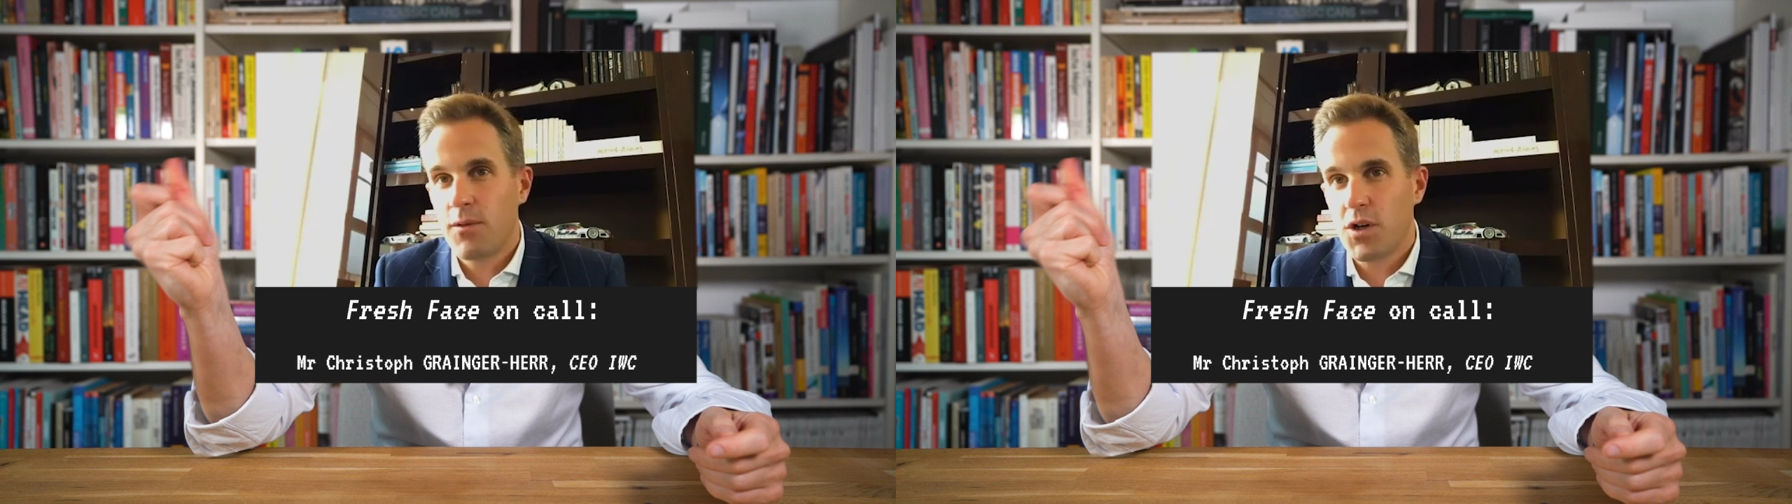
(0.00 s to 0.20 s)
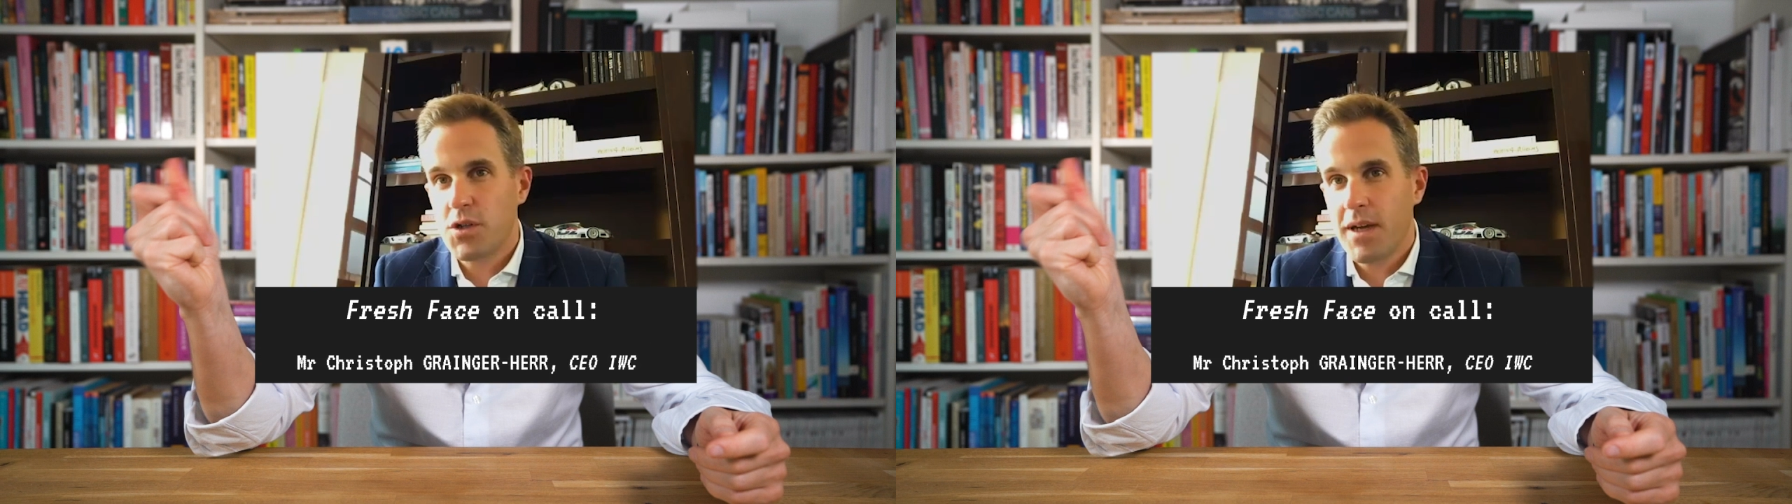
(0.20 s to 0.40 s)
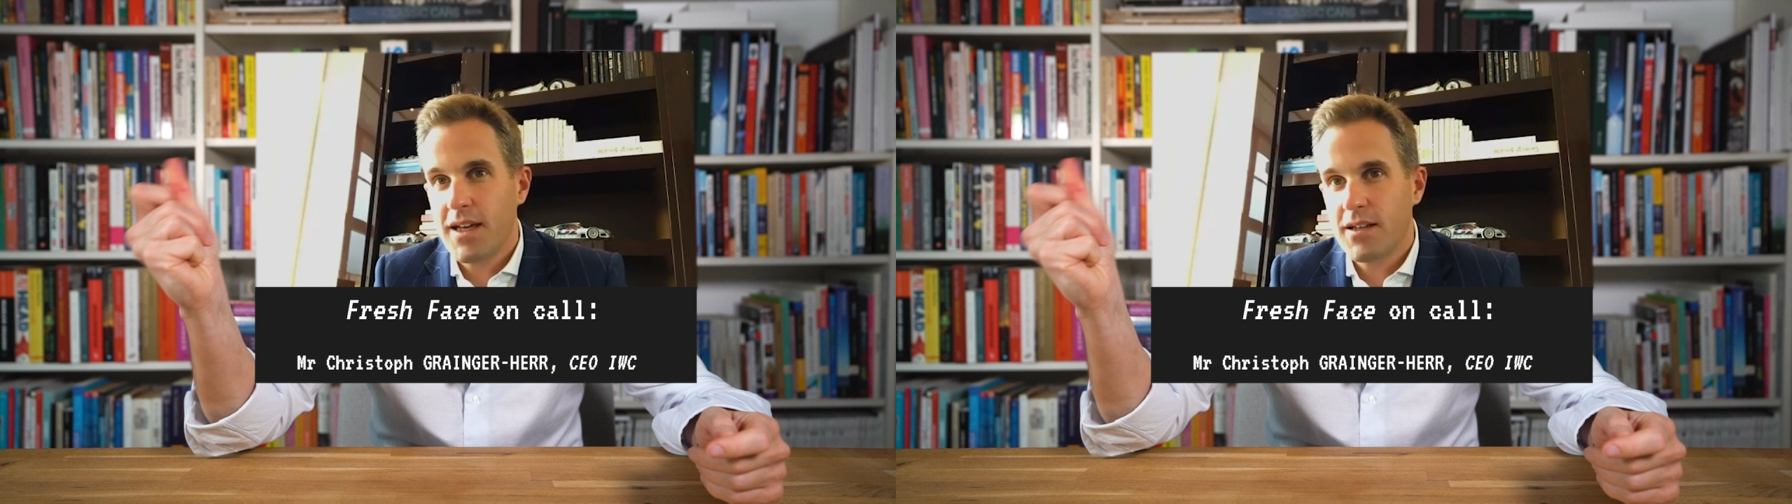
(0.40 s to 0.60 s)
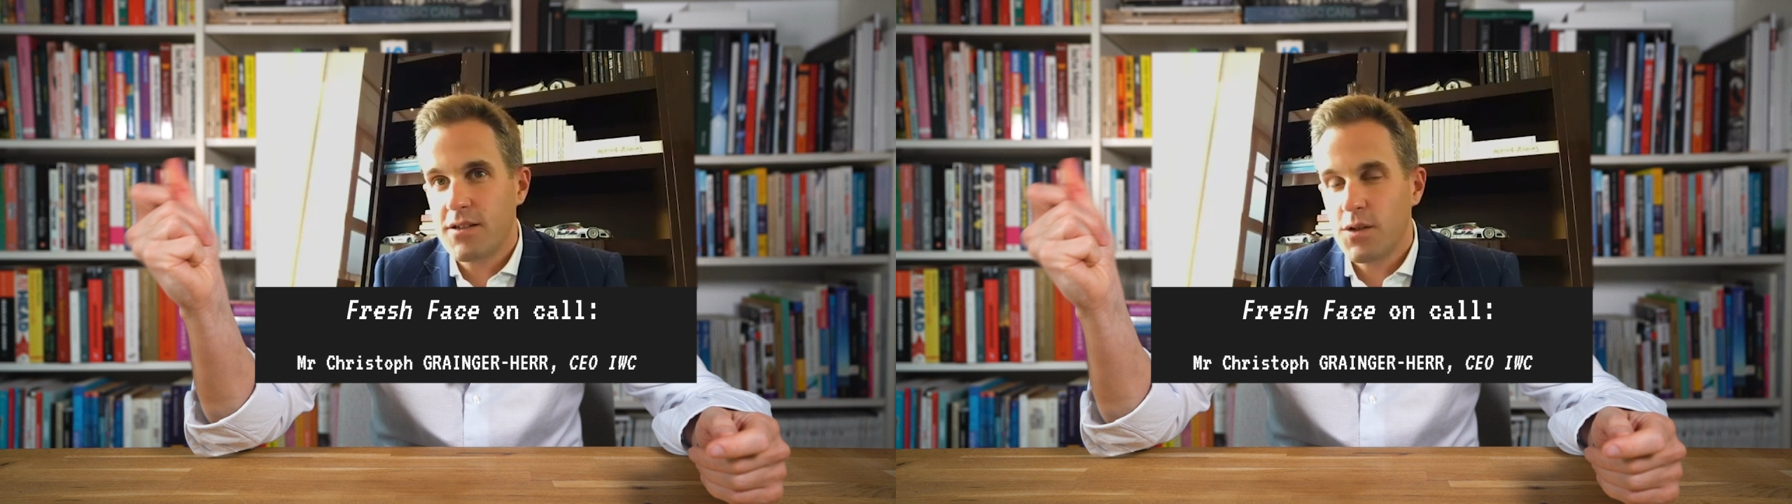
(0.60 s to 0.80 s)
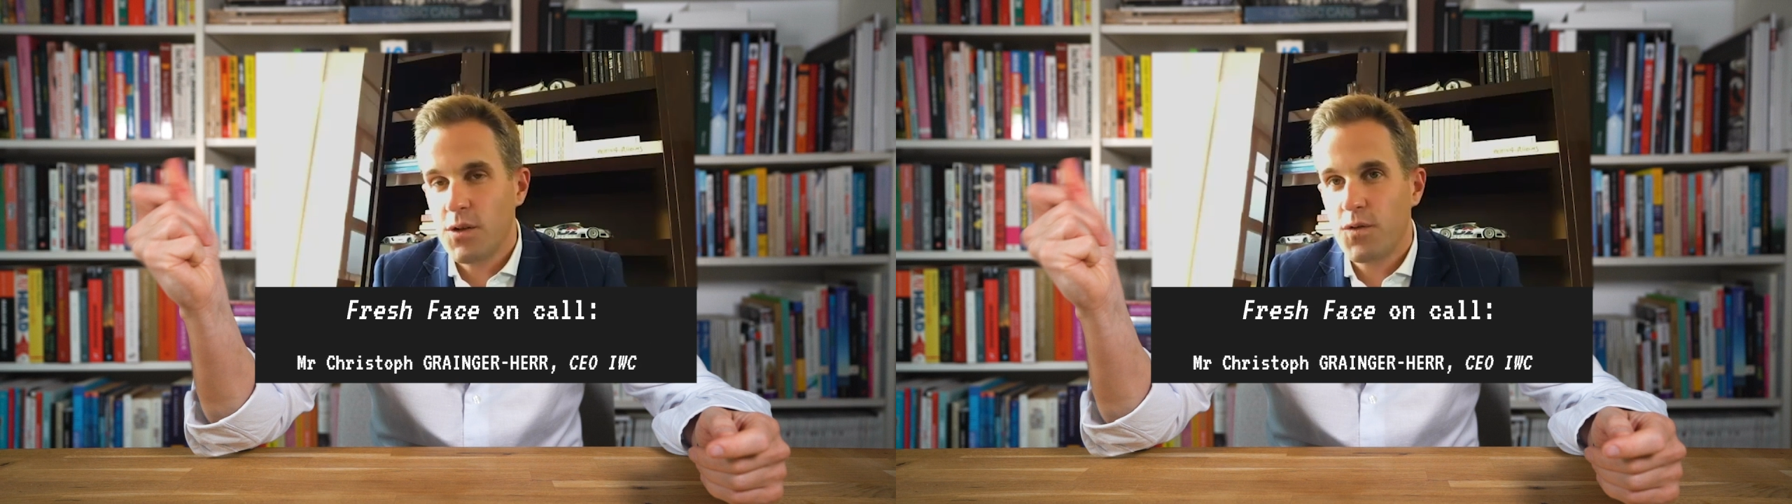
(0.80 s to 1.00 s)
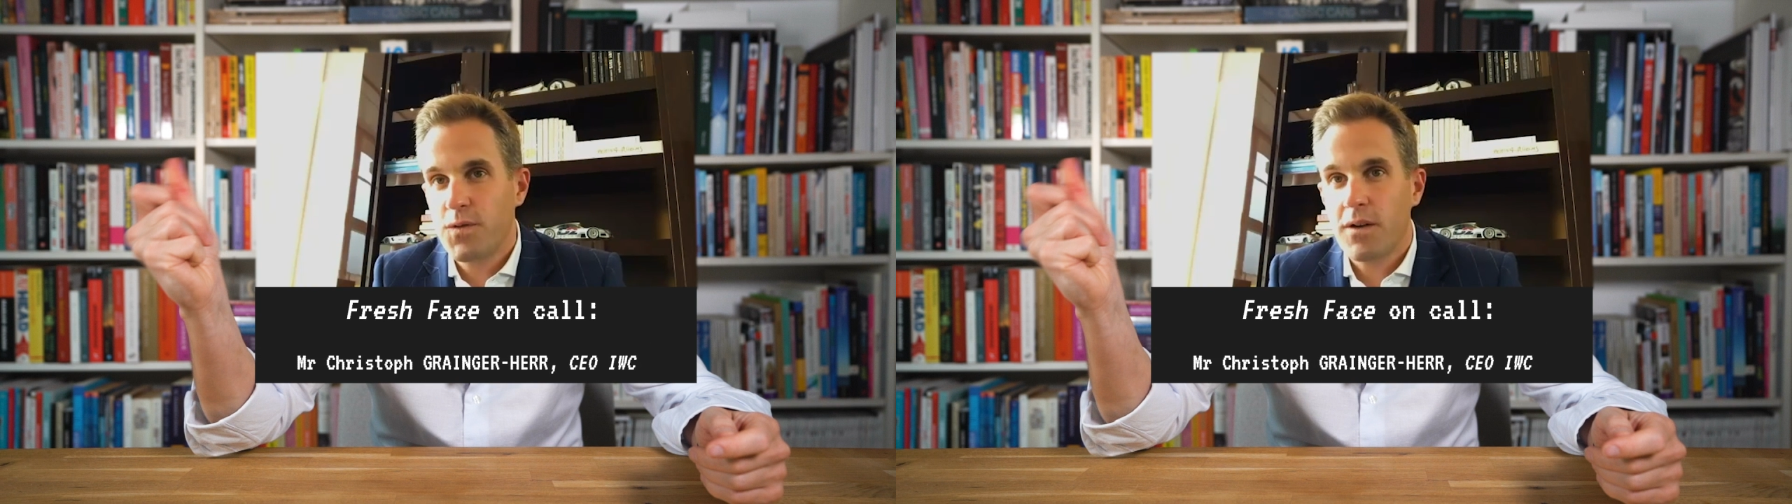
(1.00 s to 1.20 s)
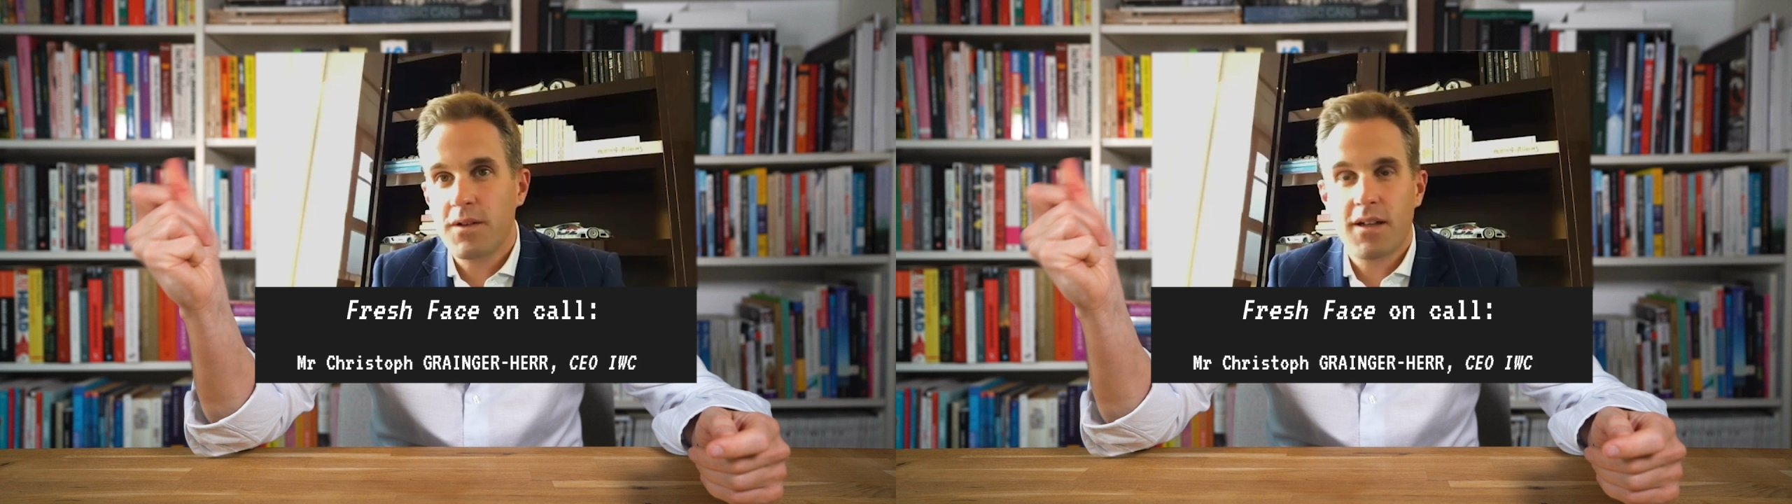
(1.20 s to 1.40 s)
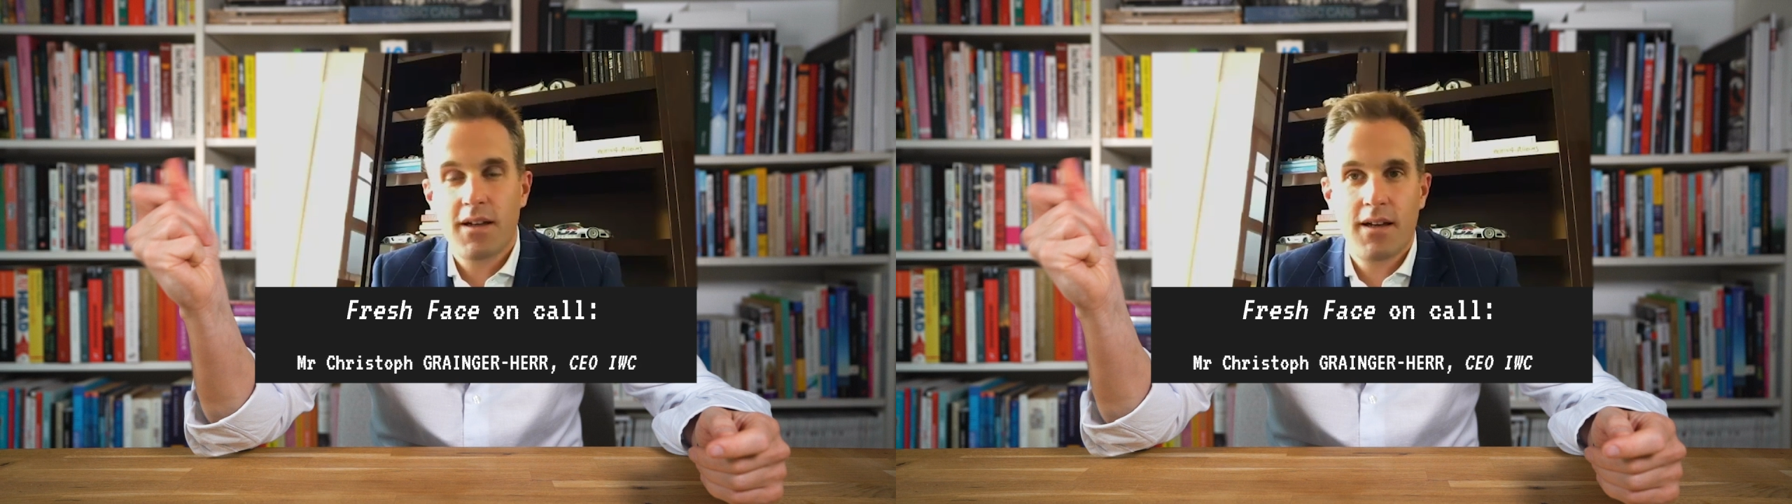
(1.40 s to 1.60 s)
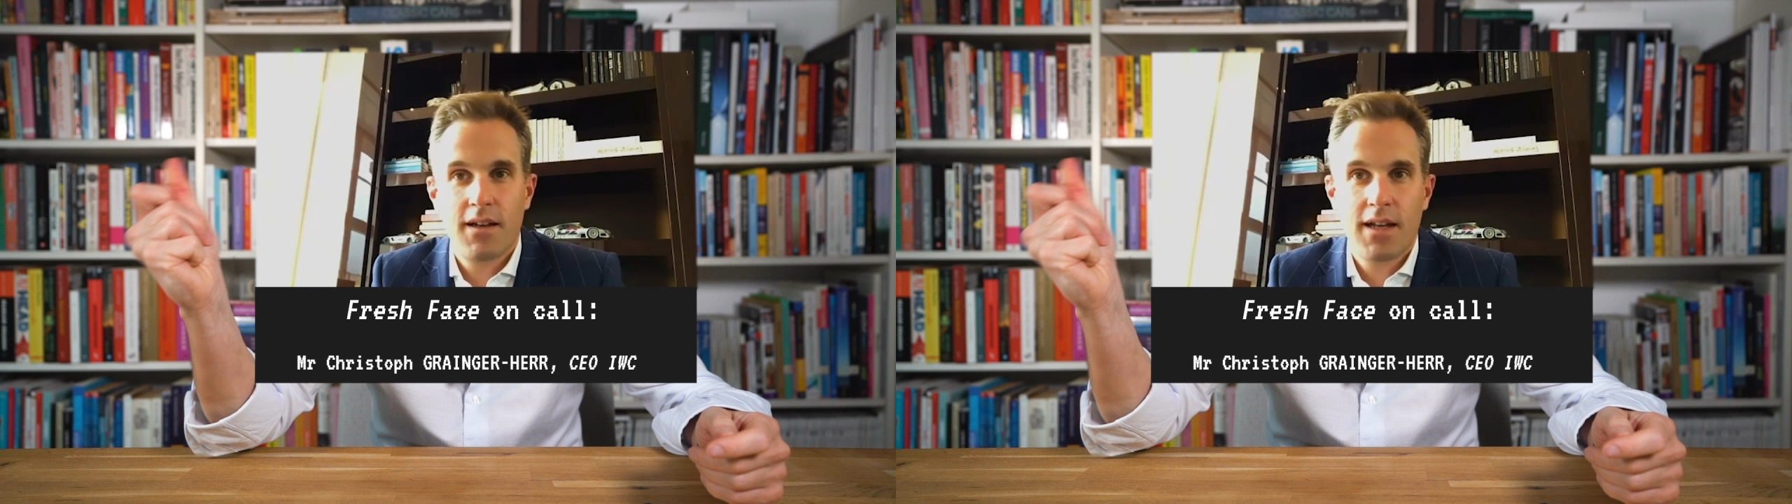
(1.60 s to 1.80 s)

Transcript: and watchmaker to found a